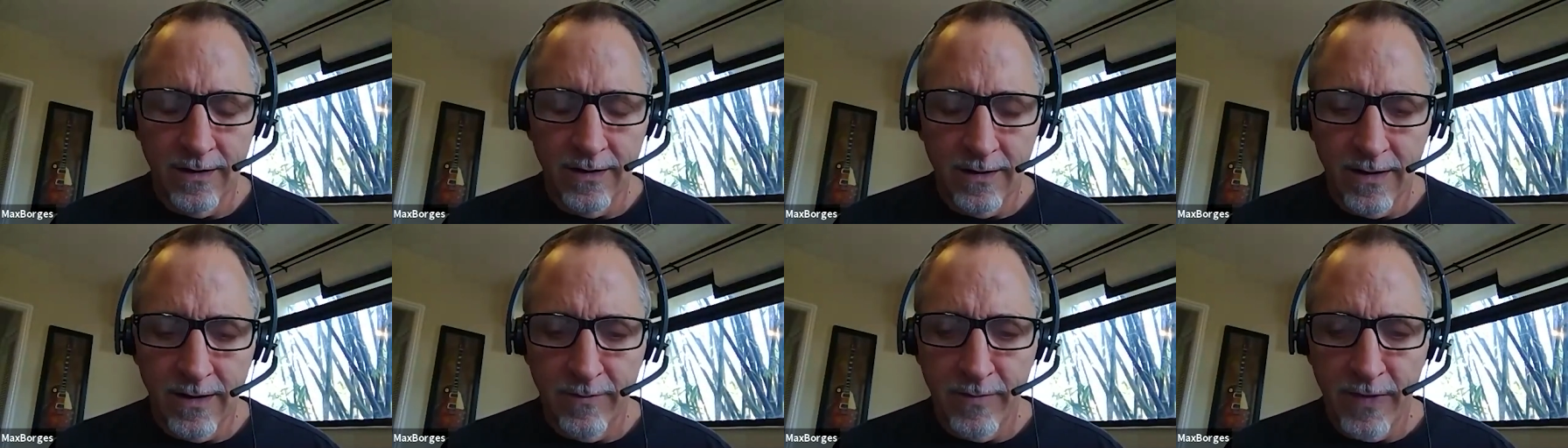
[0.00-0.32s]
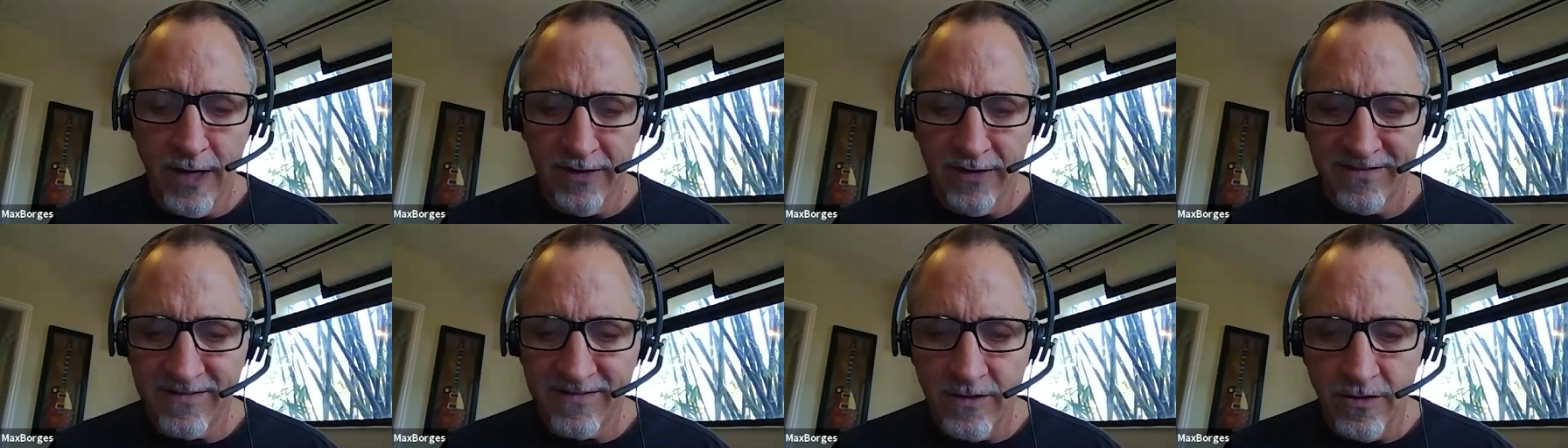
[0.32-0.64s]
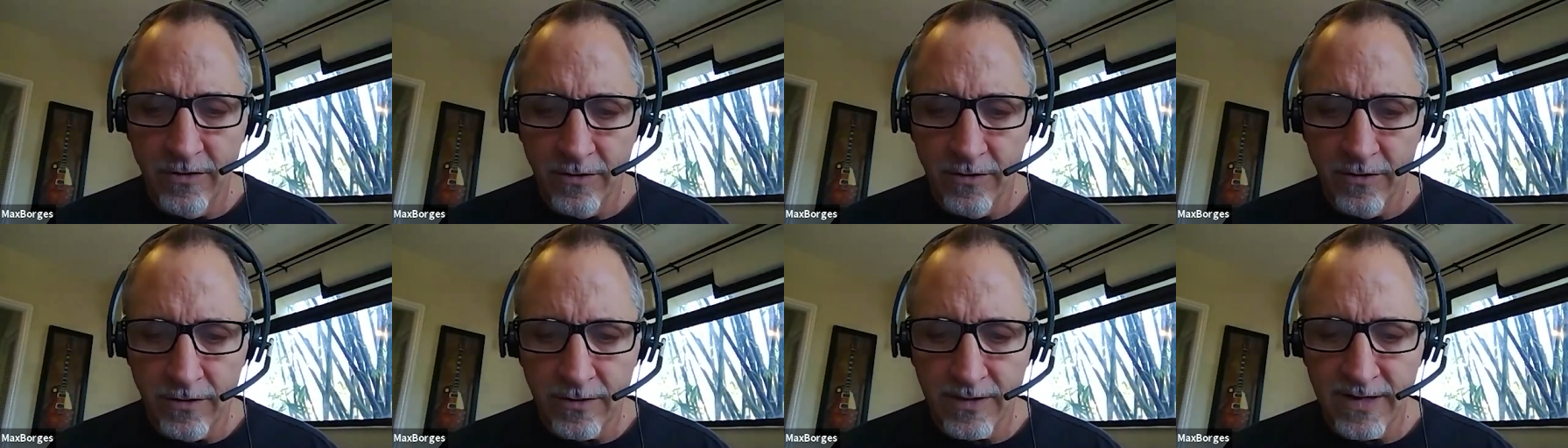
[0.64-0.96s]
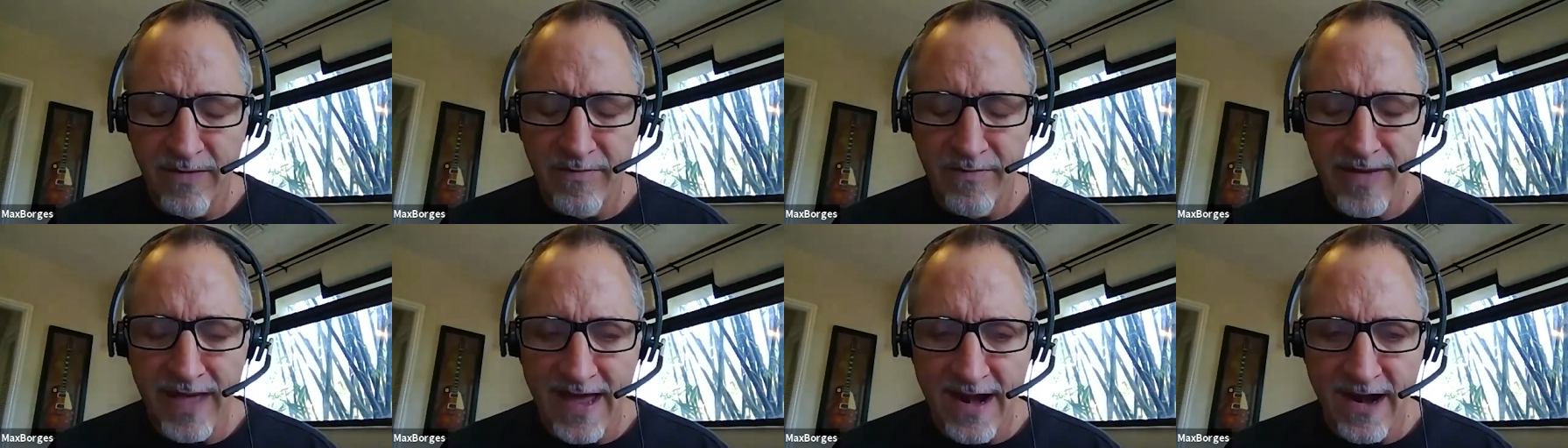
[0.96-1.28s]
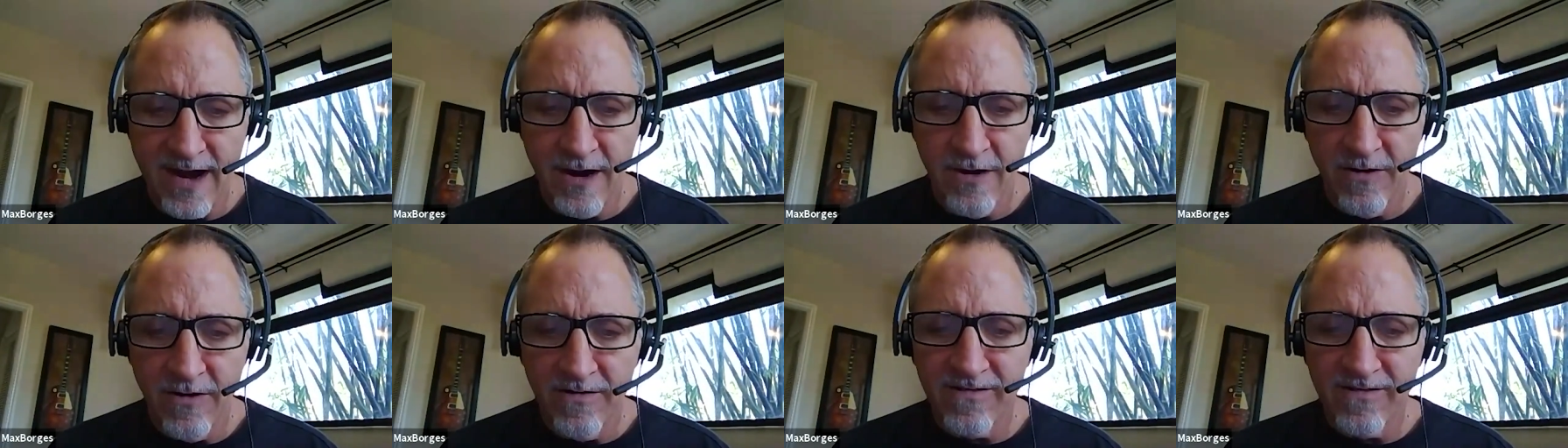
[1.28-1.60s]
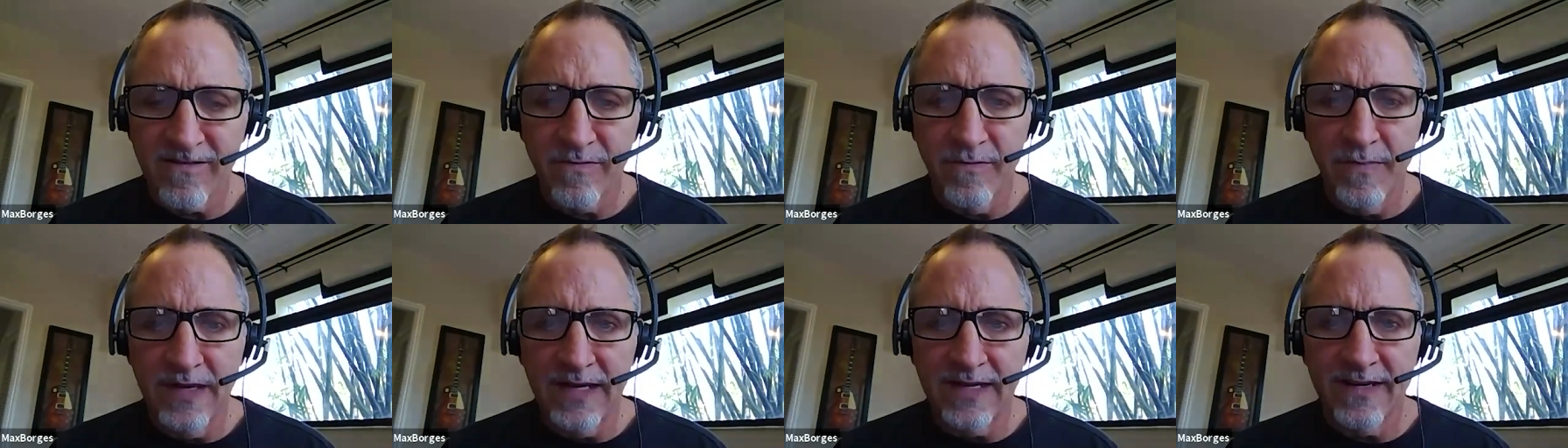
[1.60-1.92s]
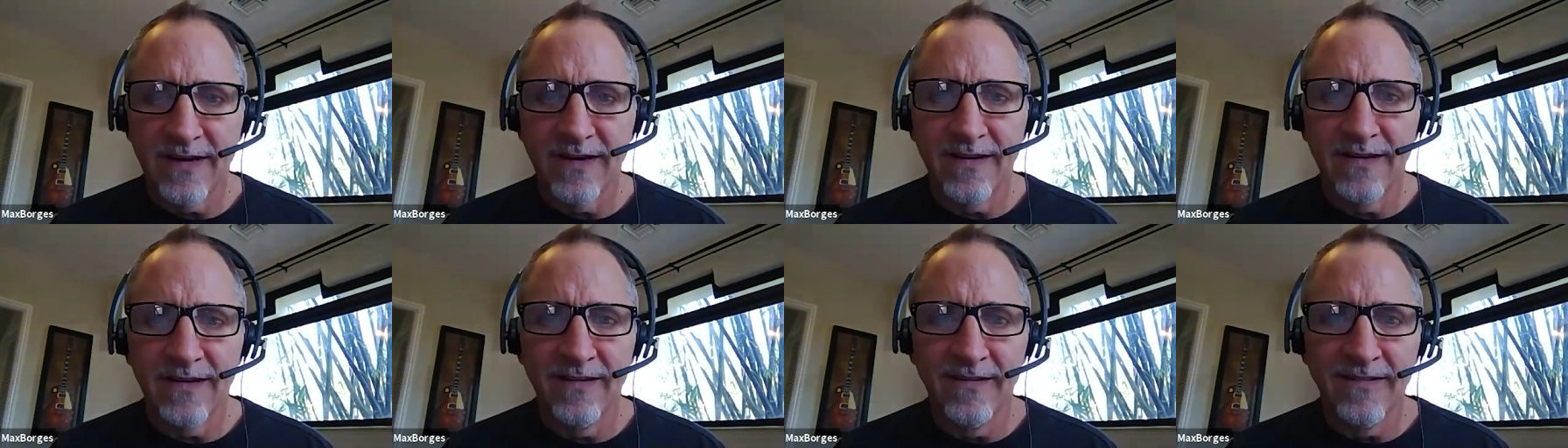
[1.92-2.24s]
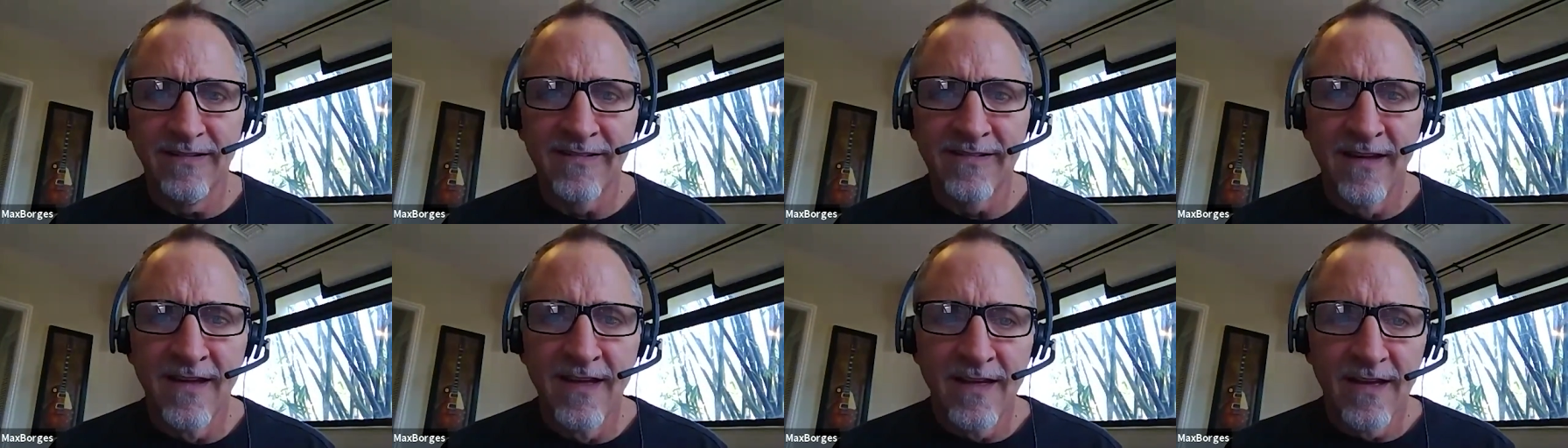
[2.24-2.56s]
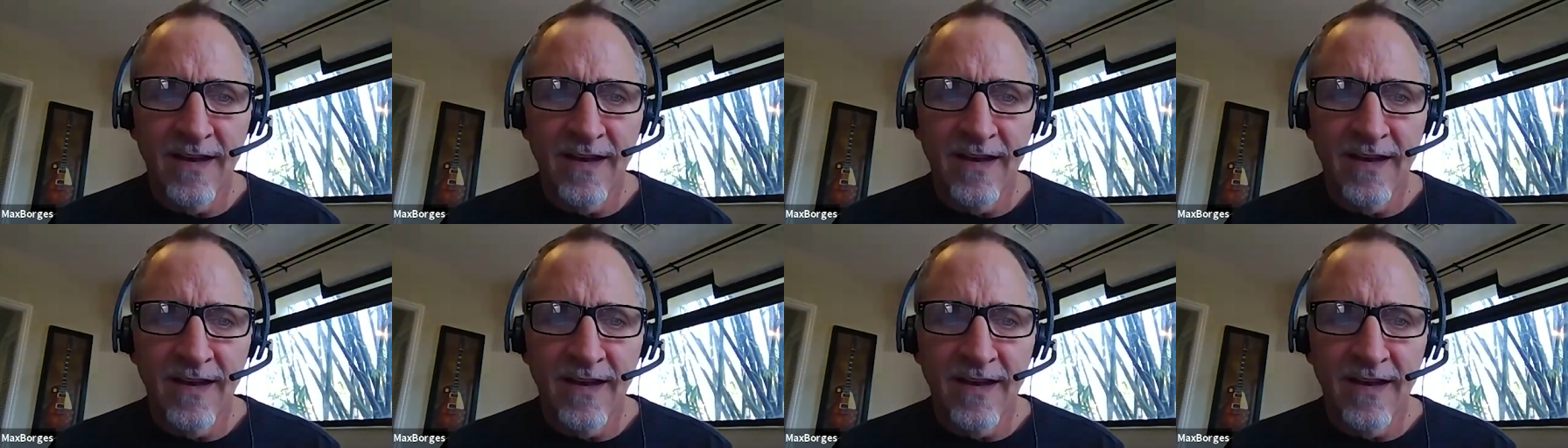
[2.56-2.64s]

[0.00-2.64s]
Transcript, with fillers: amongst your competitors because